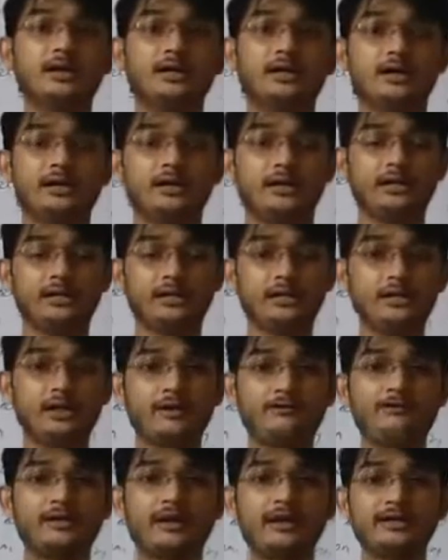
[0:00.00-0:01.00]
you
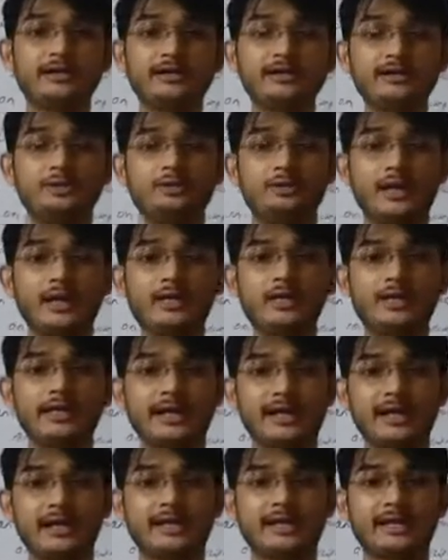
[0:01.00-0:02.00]
have learned it
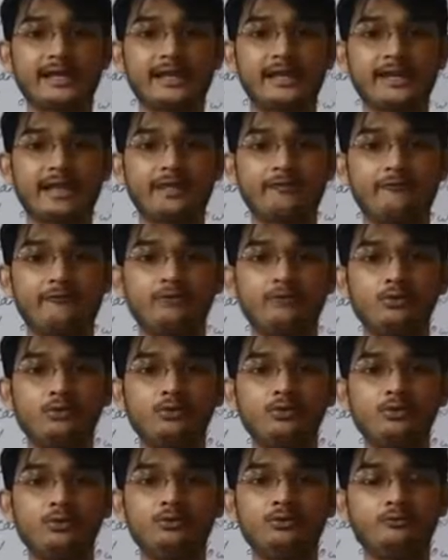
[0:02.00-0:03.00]
well, and if
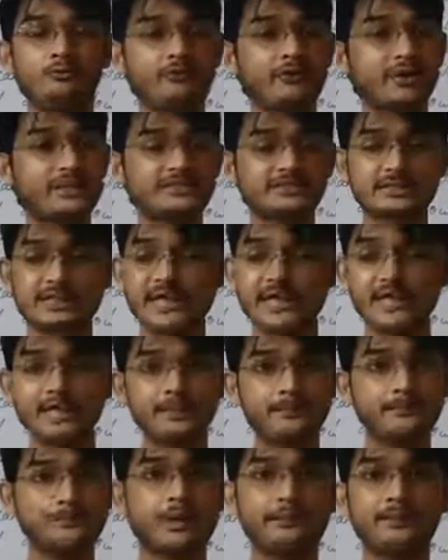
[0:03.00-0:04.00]
you face
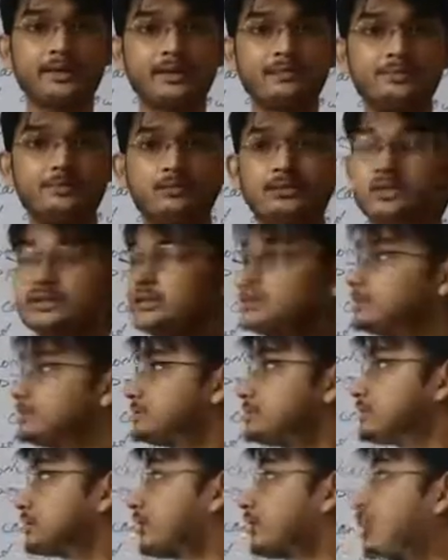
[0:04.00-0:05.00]
any problem with
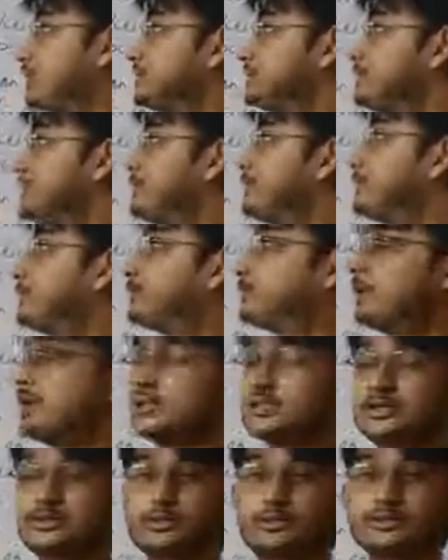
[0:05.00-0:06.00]
this concept, the
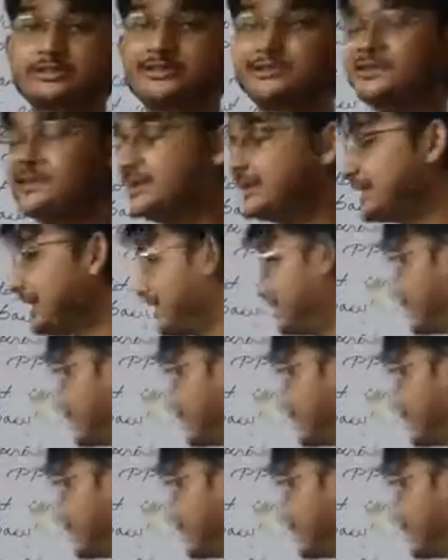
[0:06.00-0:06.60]
production possibility and